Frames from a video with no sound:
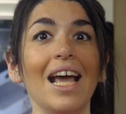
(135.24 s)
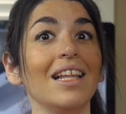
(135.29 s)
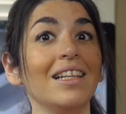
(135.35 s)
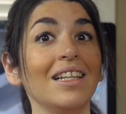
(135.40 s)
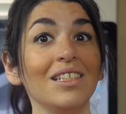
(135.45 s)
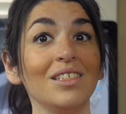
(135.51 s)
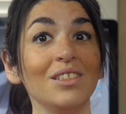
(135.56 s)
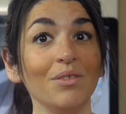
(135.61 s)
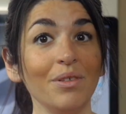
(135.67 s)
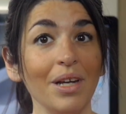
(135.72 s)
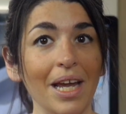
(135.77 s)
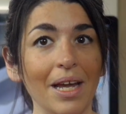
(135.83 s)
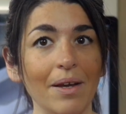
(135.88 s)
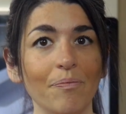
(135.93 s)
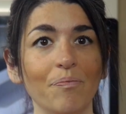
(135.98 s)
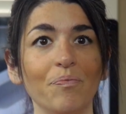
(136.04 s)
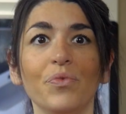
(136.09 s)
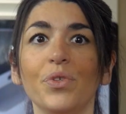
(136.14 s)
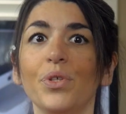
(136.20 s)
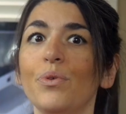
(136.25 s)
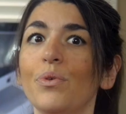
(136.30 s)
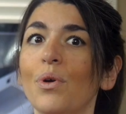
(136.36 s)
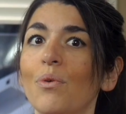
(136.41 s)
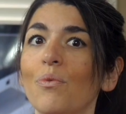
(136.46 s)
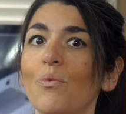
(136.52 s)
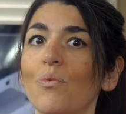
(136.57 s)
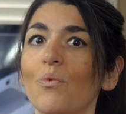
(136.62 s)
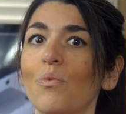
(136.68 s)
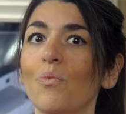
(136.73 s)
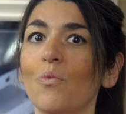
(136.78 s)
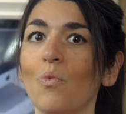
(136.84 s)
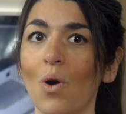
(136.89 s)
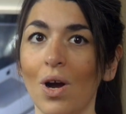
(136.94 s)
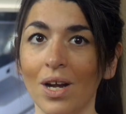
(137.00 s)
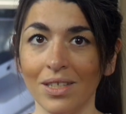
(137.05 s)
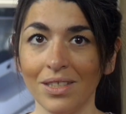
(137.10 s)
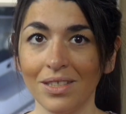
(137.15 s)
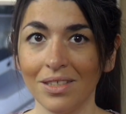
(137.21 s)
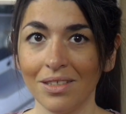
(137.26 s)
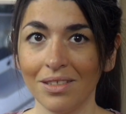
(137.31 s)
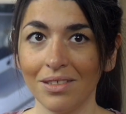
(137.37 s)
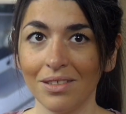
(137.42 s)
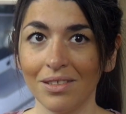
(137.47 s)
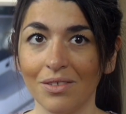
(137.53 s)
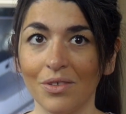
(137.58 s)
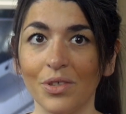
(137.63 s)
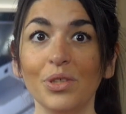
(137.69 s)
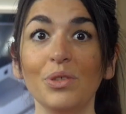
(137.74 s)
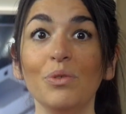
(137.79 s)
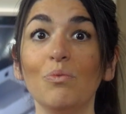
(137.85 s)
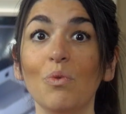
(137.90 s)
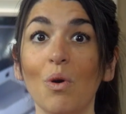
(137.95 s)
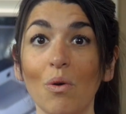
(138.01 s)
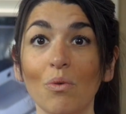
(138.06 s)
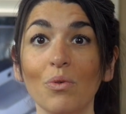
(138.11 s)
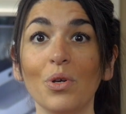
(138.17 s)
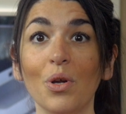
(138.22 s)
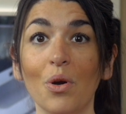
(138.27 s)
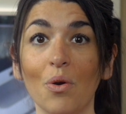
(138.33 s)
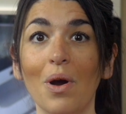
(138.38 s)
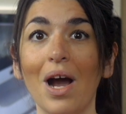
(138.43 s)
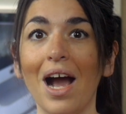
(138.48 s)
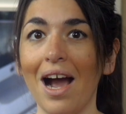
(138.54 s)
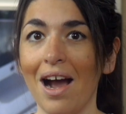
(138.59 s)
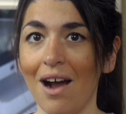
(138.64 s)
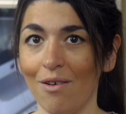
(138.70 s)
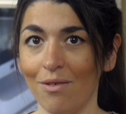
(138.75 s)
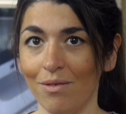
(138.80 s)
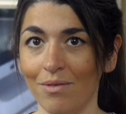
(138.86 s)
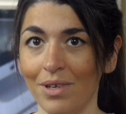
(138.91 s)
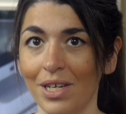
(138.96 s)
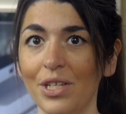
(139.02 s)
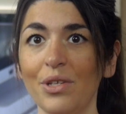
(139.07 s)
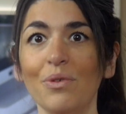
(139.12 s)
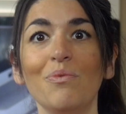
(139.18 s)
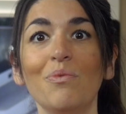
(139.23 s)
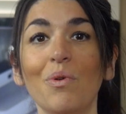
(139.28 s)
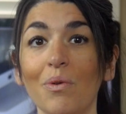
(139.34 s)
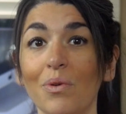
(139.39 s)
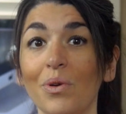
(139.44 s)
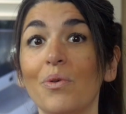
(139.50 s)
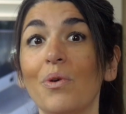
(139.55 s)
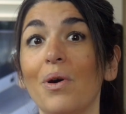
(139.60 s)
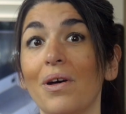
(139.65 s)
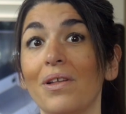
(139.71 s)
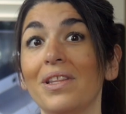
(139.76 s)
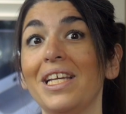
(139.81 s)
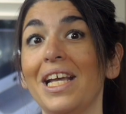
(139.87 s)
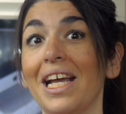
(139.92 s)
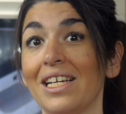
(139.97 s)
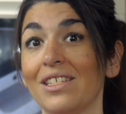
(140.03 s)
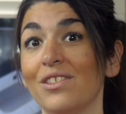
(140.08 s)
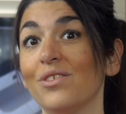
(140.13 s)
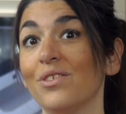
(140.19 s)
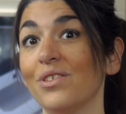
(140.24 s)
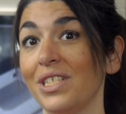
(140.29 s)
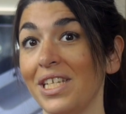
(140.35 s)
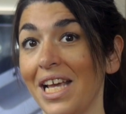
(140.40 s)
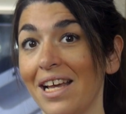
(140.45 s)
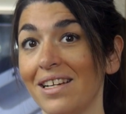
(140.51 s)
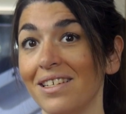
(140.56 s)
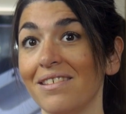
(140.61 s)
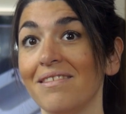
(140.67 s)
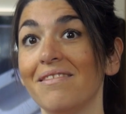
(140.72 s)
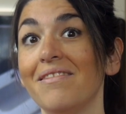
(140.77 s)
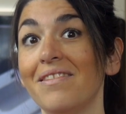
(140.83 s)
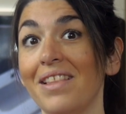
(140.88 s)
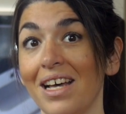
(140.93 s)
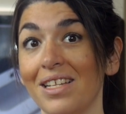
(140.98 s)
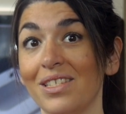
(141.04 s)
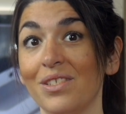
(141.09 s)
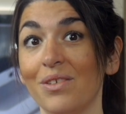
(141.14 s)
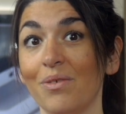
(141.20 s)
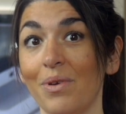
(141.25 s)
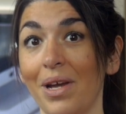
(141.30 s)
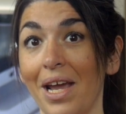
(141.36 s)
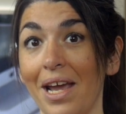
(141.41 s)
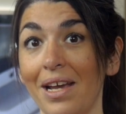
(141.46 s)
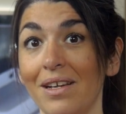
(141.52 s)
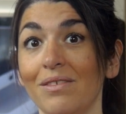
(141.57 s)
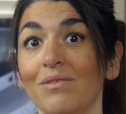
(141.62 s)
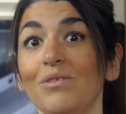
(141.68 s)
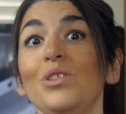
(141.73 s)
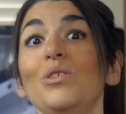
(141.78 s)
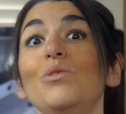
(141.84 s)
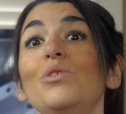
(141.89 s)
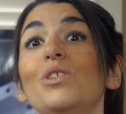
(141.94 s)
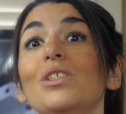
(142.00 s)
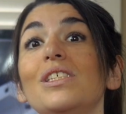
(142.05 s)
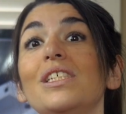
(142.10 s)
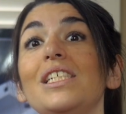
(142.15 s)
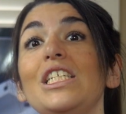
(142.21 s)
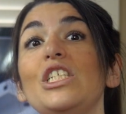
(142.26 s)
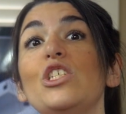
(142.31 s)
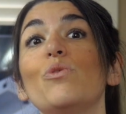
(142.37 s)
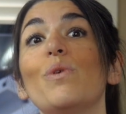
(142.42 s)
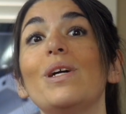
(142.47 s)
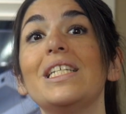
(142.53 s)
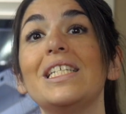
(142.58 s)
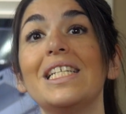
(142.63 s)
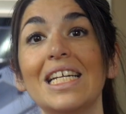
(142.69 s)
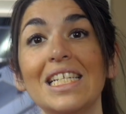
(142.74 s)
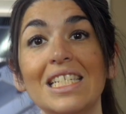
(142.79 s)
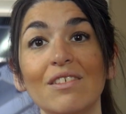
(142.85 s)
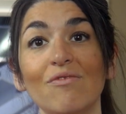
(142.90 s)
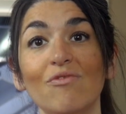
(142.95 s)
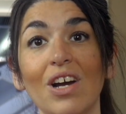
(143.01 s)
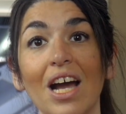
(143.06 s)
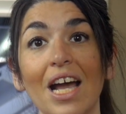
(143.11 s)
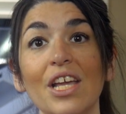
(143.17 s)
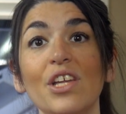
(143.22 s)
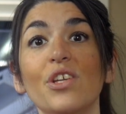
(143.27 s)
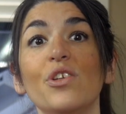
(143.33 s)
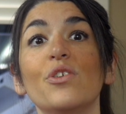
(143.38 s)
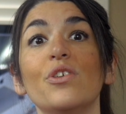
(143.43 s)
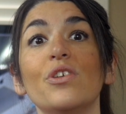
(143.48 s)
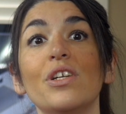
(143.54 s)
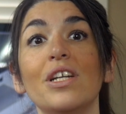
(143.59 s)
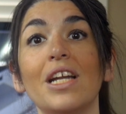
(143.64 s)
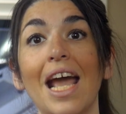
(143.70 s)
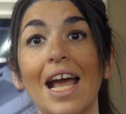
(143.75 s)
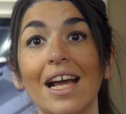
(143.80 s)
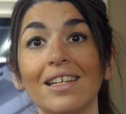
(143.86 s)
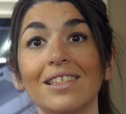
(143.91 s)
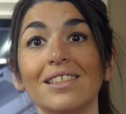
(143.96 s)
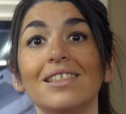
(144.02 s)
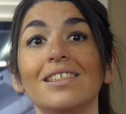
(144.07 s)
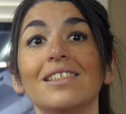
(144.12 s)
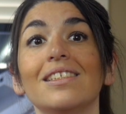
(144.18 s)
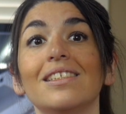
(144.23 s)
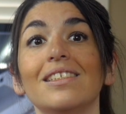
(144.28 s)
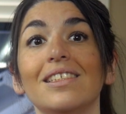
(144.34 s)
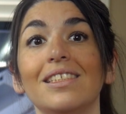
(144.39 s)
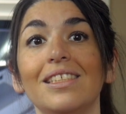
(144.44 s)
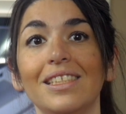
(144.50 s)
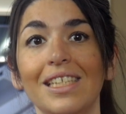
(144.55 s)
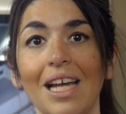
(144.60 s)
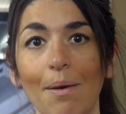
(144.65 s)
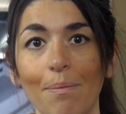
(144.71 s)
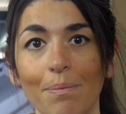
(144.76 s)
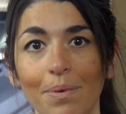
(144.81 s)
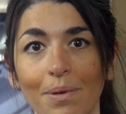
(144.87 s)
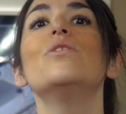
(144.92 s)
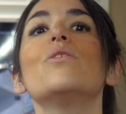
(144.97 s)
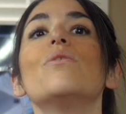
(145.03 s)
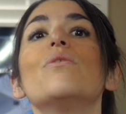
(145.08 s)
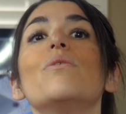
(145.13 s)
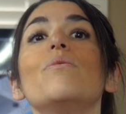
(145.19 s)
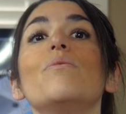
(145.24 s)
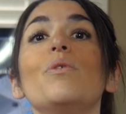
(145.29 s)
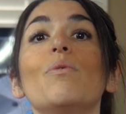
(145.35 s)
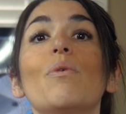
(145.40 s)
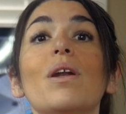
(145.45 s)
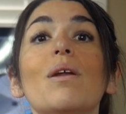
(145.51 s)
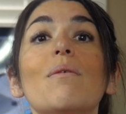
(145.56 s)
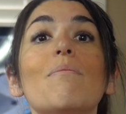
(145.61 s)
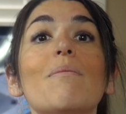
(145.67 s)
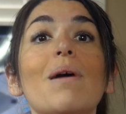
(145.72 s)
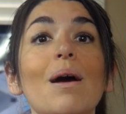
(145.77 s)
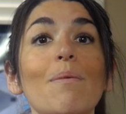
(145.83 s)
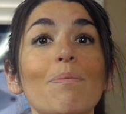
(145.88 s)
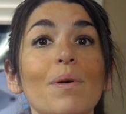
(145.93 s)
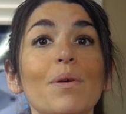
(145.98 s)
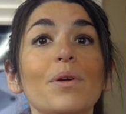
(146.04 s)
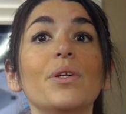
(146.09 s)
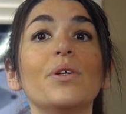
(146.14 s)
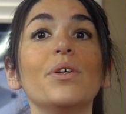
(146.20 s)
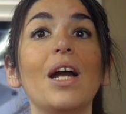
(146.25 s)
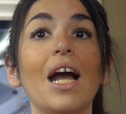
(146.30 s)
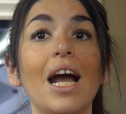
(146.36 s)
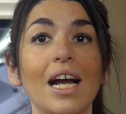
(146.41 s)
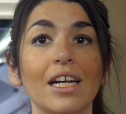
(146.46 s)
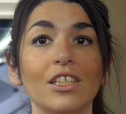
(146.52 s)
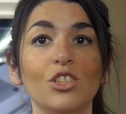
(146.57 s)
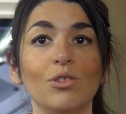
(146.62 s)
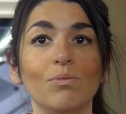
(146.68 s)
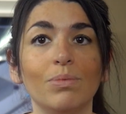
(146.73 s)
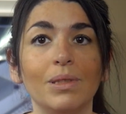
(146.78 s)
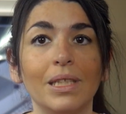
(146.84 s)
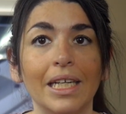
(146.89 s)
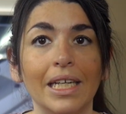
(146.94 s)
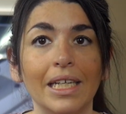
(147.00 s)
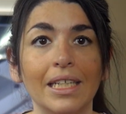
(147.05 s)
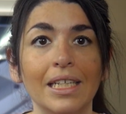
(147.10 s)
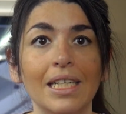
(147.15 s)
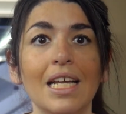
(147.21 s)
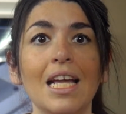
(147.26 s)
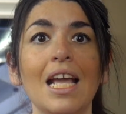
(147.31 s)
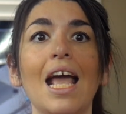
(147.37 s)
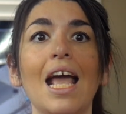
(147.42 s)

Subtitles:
And that's okay. You don't want, or you won't know how, and you won't know all the answers yet. That's okay. You just need to identify your next step. So you want to map out your action plan,